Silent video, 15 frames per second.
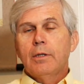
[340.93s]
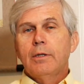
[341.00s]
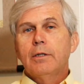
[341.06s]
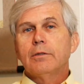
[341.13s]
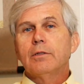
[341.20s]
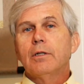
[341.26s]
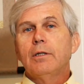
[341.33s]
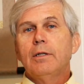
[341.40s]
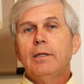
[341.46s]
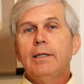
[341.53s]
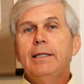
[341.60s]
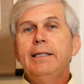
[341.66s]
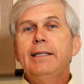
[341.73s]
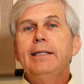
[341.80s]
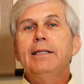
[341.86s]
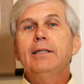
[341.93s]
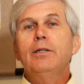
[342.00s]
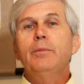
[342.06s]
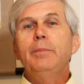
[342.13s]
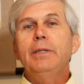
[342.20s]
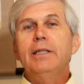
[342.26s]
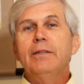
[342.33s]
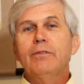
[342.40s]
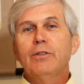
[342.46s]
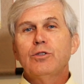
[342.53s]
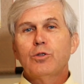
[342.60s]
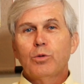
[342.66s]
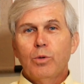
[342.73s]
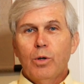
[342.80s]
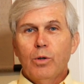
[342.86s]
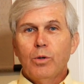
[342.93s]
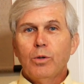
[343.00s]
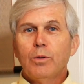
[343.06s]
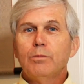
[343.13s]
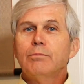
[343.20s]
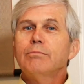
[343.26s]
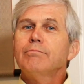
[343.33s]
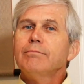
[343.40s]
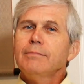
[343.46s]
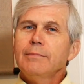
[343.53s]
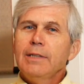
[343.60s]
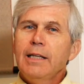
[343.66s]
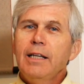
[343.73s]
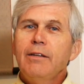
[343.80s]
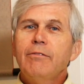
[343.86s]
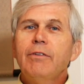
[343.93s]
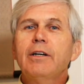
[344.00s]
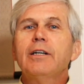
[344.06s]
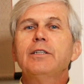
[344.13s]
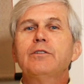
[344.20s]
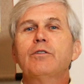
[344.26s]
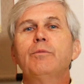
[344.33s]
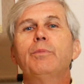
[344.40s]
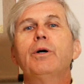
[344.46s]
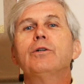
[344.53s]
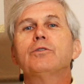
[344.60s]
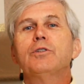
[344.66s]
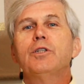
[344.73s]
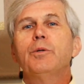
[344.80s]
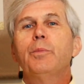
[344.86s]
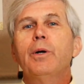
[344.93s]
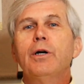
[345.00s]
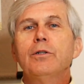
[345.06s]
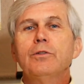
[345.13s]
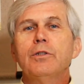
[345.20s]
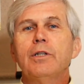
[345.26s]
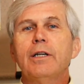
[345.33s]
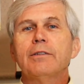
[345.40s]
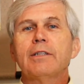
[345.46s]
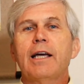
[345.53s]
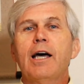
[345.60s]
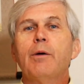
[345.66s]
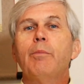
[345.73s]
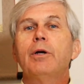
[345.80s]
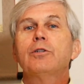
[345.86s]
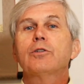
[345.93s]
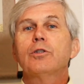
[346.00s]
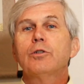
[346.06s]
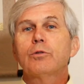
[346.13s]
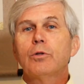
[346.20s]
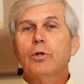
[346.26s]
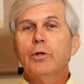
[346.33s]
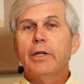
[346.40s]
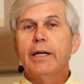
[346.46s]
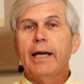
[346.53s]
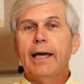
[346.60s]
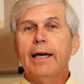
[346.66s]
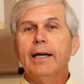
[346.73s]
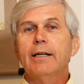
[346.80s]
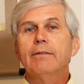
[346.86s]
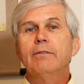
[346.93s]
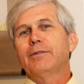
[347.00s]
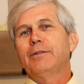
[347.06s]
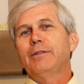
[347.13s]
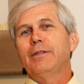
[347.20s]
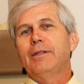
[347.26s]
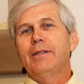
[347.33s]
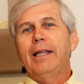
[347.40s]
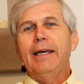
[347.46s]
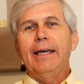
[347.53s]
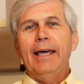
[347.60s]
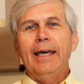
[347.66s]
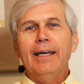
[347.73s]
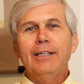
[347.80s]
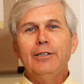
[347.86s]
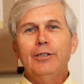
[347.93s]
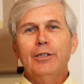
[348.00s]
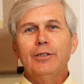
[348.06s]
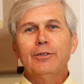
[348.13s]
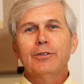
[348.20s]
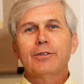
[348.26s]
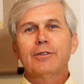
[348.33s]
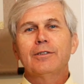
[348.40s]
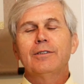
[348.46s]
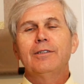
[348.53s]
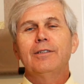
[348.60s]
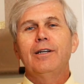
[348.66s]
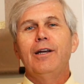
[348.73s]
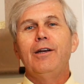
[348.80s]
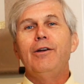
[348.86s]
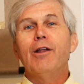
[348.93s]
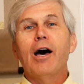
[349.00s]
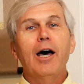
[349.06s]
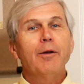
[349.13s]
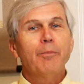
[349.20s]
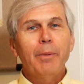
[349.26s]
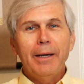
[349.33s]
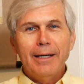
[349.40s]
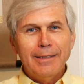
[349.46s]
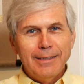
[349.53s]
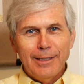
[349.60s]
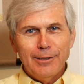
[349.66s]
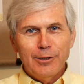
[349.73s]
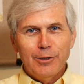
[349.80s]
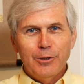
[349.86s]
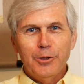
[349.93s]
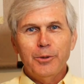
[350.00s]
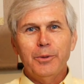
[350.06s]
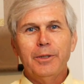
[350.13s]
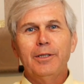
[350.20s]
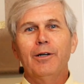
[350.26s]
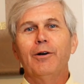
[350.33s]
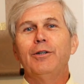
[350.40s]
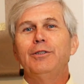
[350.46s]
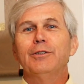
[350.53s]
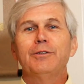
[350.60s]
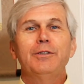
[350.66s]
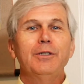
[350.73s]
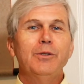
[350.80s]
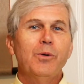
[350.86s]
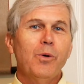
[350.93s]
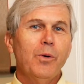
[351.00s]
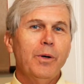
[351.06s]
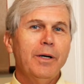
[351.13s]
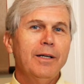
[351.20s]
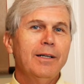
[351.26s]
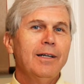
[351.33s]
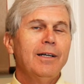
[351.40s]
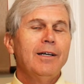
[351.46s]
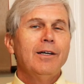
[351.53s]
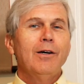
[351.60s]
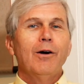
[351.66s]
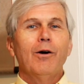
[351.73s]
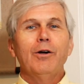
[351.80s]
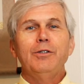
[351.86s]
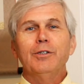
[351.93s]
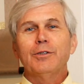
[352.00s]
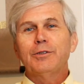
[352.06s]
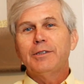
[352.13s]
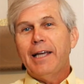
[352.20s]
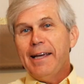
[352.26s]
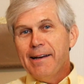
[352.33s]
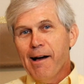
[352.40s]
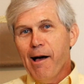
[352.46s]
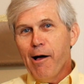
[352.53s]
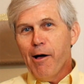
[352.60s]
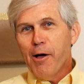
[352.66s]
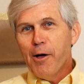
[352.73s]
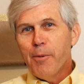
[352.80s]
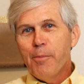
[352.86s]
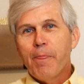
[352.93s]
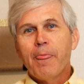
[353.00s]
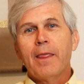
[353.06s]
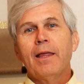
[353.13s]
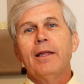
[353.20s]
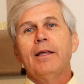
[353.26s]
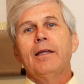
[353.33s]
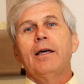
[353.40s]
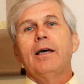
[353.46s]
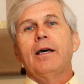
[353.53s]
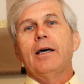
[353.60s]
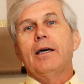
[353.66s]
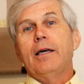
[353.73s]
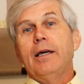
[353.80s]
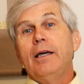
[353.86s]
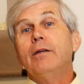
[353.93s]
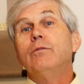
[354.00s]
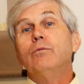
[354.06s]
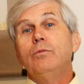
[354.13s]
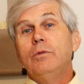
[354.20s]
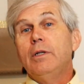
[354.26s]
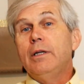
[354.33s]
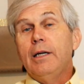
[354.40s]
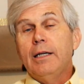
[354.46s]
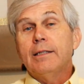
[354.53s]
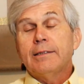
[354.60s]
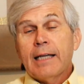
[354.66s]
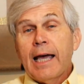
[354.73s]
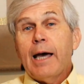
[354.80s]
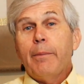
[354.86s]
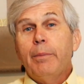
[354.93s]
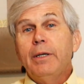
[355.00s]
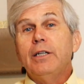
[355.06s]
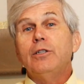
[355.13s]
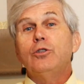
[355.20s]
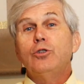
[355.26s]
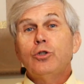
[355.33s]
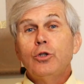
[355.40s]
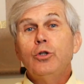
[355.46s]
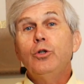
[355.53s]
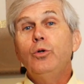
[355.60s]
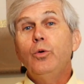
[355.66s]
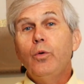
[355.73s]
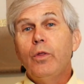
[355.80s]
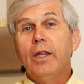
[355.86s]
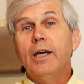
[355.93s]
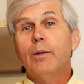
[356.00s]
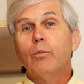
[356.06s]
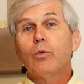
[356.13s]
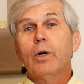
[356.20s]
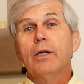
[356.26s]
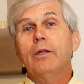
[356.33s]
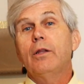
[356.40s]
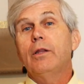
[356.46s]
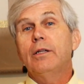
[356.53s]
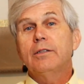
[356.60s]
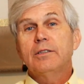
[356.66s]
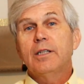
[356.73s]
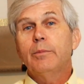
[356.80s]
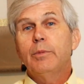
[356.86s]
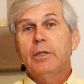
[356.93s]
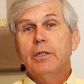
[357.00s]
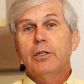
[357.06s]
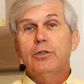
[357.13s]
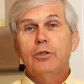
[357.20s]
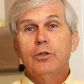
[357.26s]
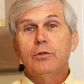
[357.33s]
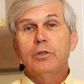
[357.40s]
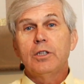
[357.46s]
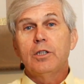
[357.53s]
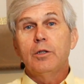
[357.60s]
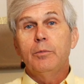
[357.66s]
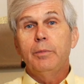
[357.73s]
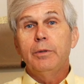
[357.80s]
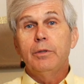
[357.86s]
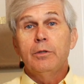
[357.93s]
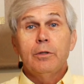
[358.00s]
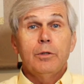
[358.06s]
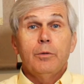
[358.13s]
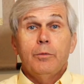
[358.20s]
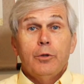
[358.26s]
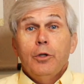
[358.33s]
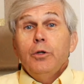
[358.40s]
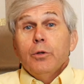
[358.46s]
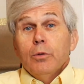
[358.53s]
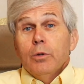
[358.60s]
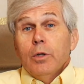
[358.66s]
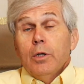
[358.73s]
There's a little bit of control, and it varies from person to person as to how much control they have. They can't just not pay attention to it, or just ignore it, or just stay calm. It's happening to them rather than something they're choosing to do.